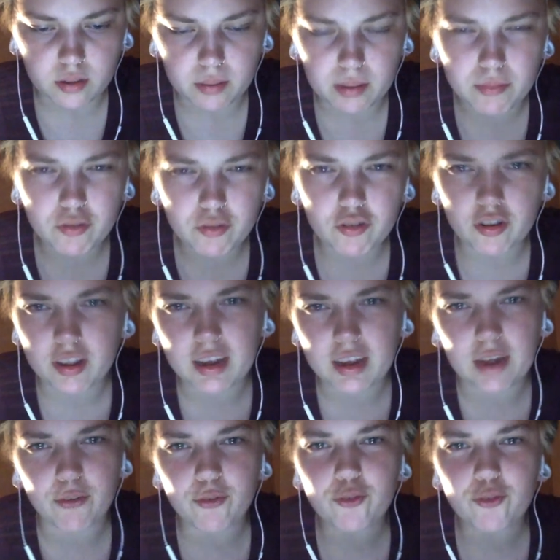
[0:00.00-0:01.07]
I'm just like, I
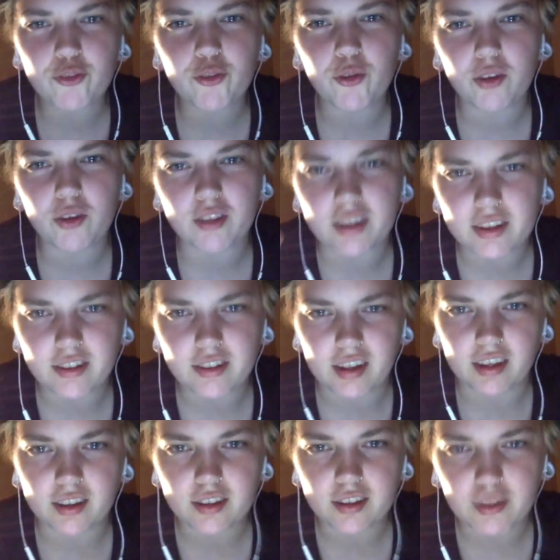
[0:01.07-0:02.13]
know there's a lot of like
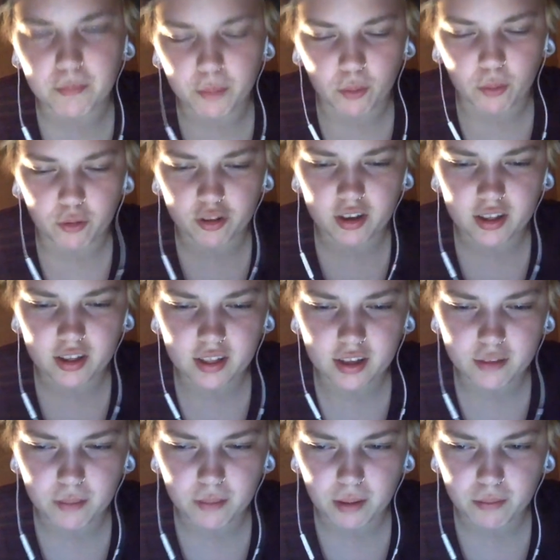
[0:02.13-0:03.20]
silence and pausing in
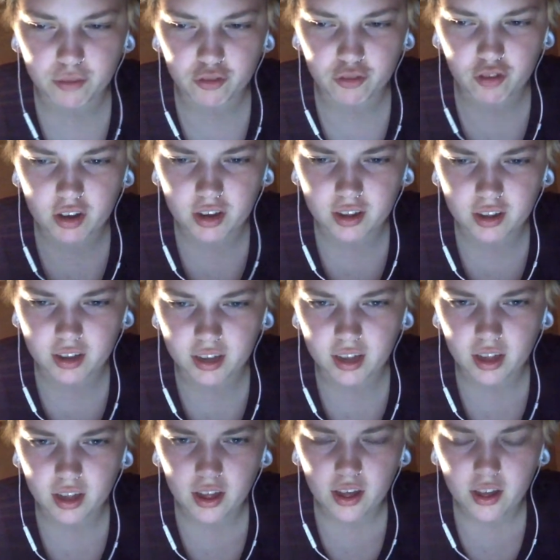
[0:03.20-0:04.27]
this, but I'm just trying to like
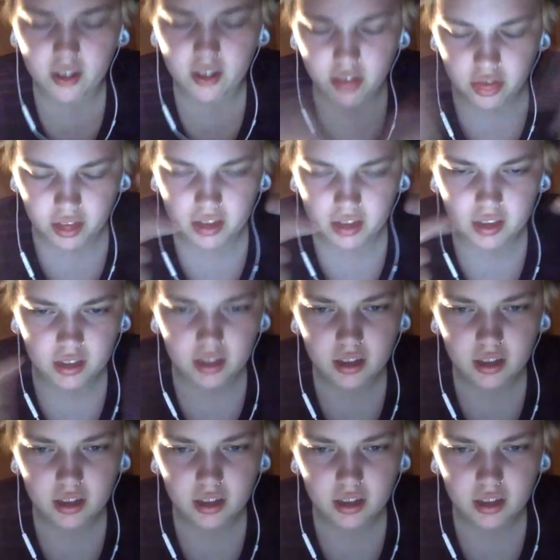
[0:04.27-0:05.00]
think